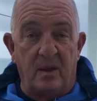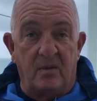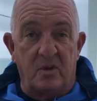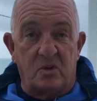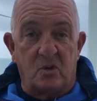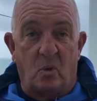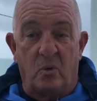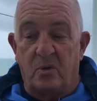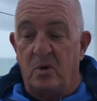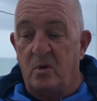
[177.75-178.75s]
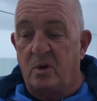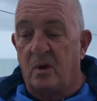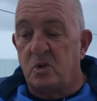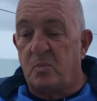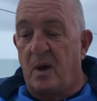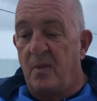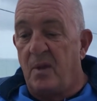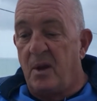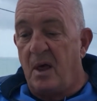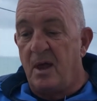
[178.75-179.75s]
this author, who goes by the
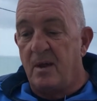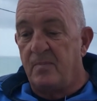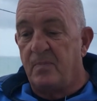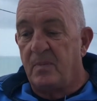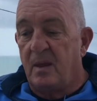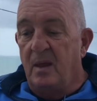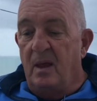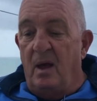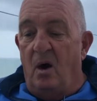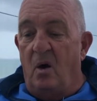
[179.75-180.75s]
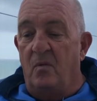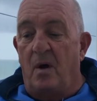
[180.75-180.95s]
name of